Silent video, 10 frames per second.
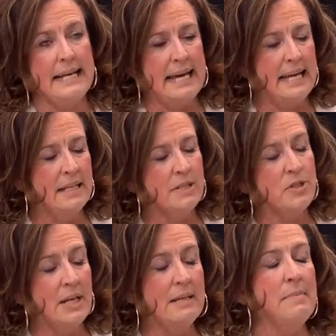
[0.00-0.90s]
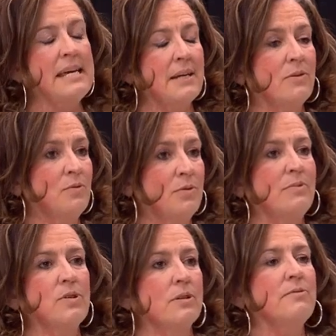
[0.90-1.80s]
again, it's trying to make it
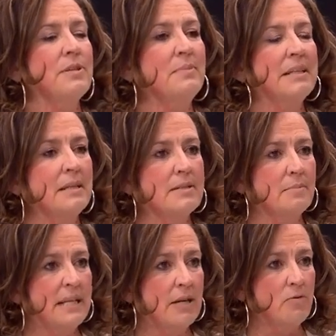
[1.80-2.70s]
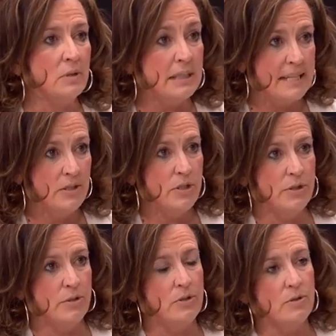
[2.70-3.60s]
sort of something that somebody can relate
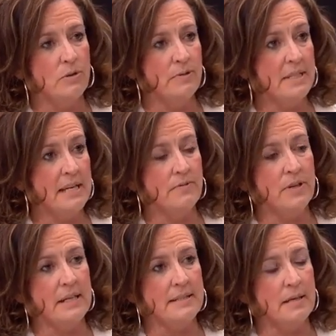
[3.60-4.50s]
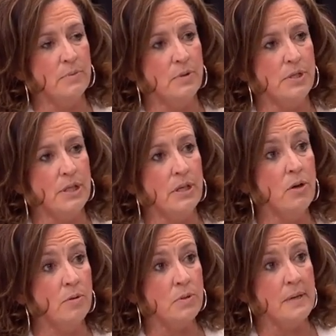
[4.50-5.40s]
to. So if we take, for an example, during
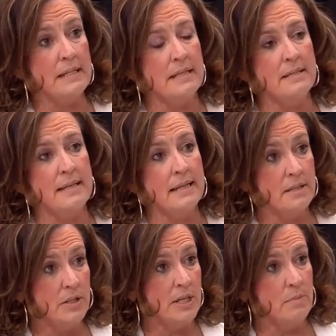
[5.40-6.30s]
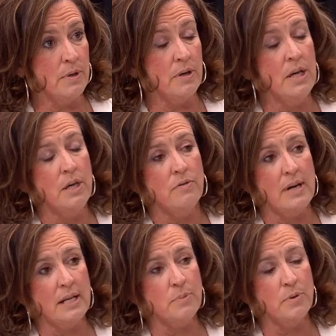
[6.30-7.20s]
COP26, the Chamber
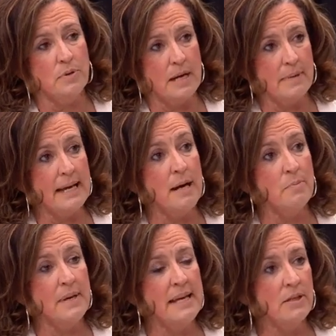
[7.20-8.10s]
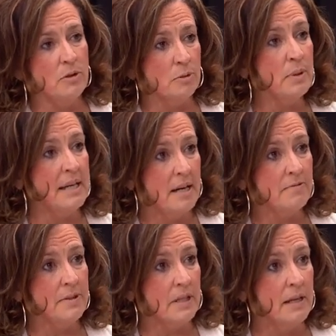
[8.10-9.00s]
ran a programme, a campaign called Plate
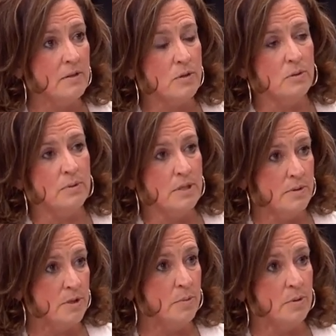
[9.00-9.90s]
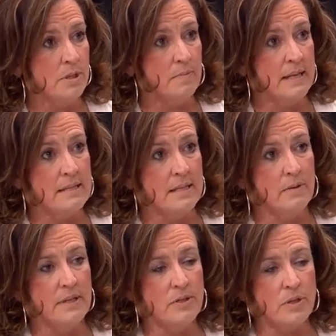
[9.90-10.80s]
Up for Glasgow, which was supported by
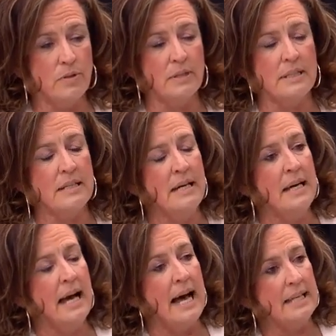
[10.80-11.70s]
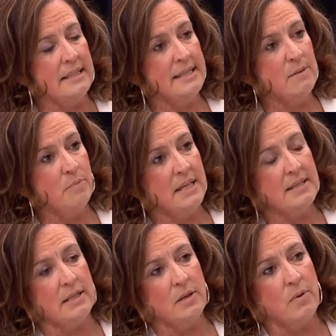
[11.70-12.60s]
Zero Waste Scotland. And the team
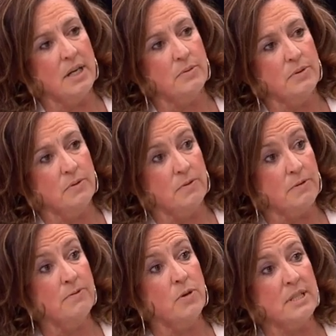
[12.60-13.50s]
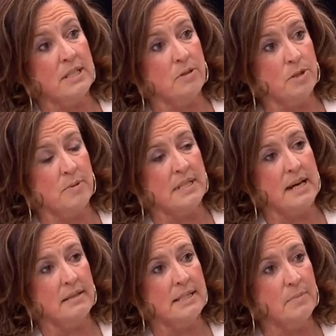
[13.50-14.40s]
basically worked with over 40
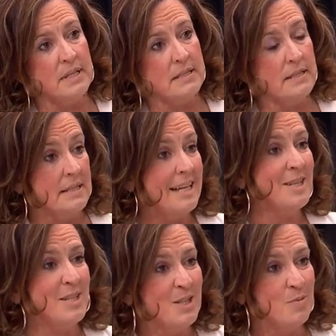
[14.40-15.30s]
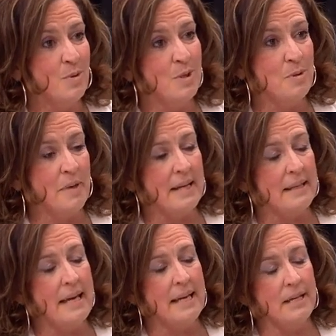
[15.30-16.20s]
hospitality businesses, actually supported by
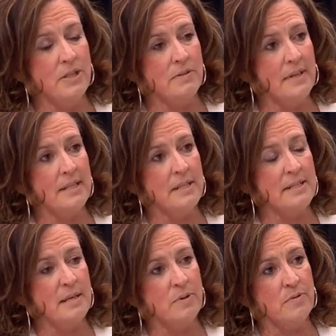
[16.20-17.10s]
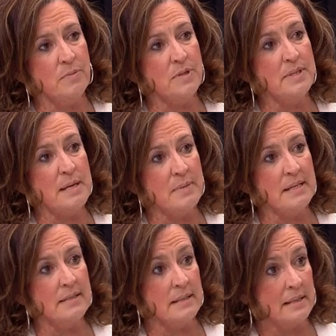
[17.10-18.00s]
Giovanna Eusebi from
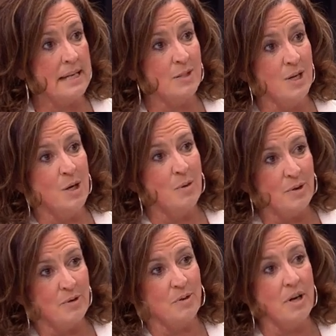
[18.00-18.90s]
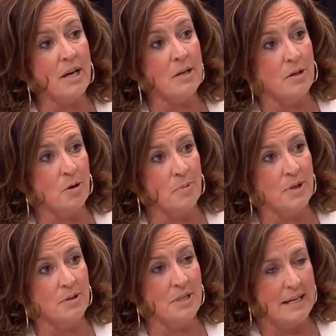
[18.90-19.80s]
Eusebi's, and led with all her
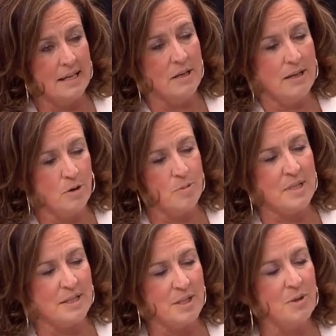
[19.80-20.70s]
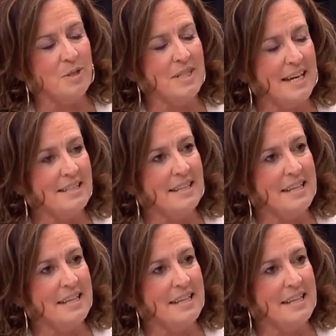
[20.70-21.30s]
corporate hospitality contacts